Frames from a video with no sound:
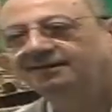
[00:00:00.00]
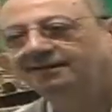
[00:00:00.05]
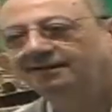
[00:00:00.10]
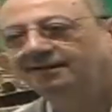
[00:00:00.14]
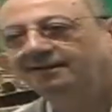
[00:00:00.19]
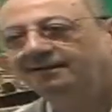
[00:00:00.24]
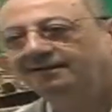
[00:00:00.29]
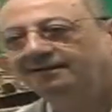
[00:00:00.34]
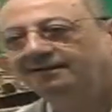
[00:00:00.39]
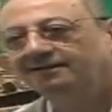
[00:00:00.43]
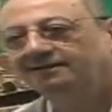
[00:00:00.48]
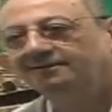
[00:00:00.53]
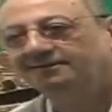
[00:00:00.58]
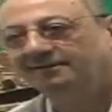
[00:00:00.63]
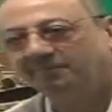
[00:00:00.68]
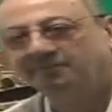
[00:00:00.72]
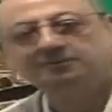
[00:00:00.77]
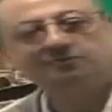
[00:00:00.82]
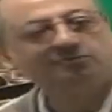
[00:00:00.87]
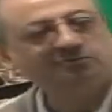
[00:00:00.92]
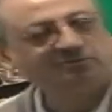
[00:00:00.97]
Huh?
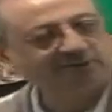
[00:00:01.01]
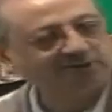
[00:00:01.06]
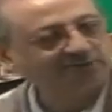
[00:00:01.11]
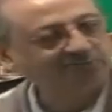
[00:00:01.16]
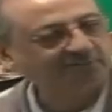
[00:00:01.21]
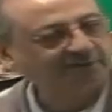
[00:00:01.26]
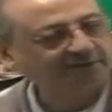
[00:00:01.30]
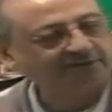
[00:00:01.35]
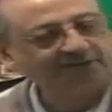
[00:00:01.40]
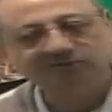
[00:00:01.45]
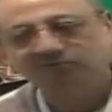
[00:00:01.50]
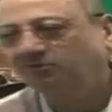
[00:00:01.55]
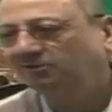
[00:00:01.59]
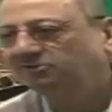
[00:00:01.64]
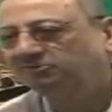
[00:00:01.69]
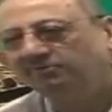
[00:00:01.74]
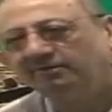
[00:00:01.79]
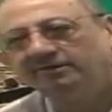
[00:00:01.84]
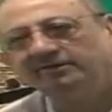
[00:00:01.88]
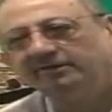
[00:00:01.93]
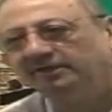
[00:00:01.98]
Tamizun nispati. So it's
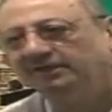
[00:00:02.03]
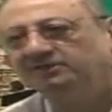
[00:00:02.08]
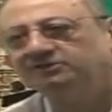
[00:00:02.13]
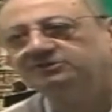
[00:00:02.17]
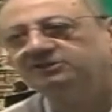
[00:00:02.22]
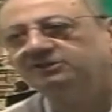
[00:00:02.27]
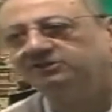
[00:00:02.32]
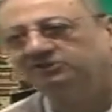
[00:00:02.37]
very easy,